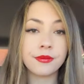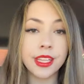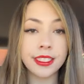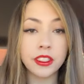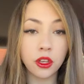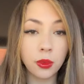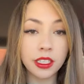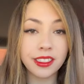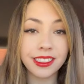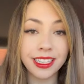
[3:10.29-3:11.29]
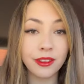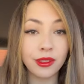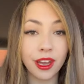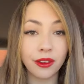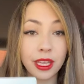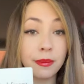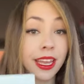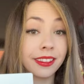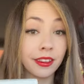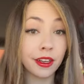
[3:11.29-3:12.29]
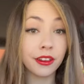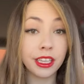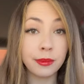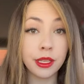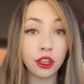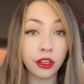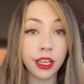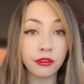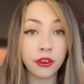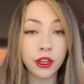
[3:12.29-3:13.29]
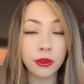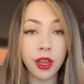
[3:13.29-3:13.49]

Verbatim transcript: They still want to see you though. They may literally be looking for you